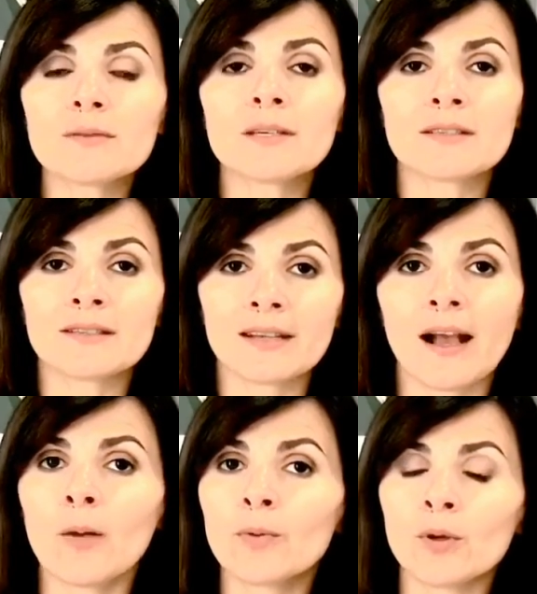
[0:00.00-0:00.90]
because it's going to
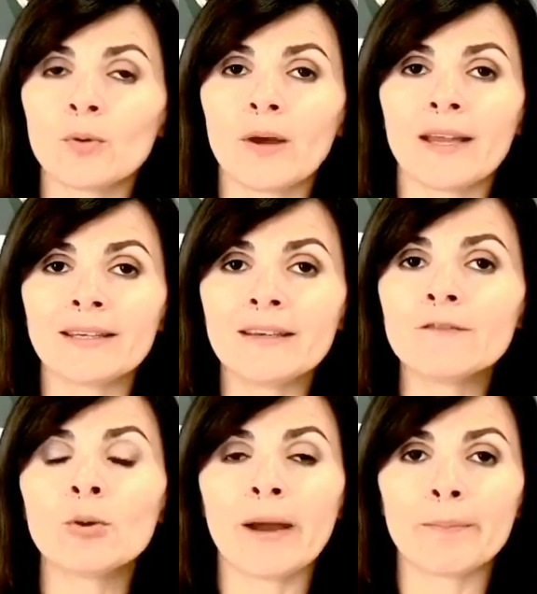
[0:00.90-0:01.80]
help you and give
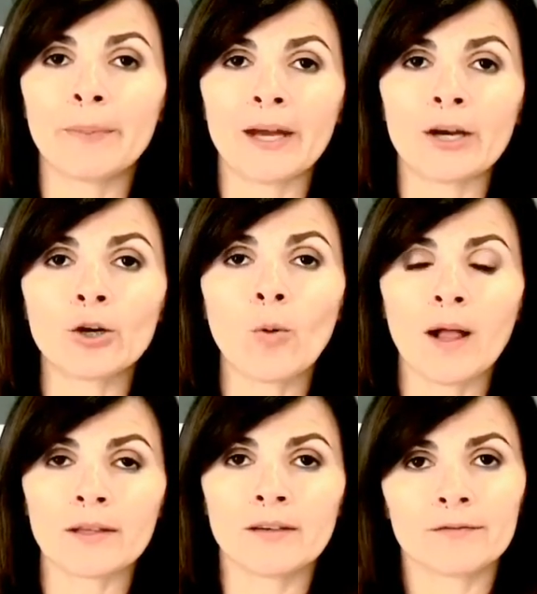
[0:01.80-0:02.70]
you a better
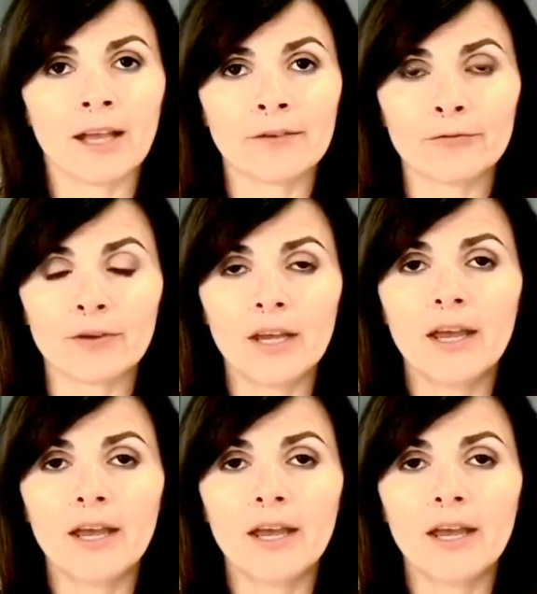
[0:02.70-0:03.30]
quality of life